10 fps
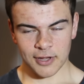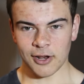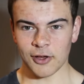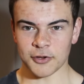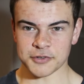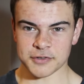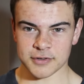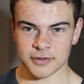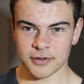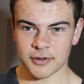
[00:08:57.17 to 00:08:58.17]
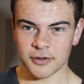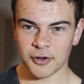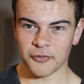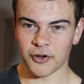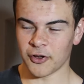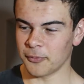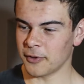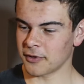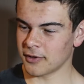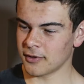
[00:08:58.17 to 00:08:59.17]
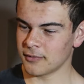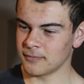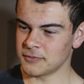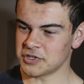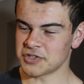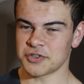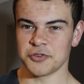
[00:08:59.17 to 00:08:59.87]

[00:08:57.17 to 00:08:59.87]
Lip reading: a glass of whole milk, just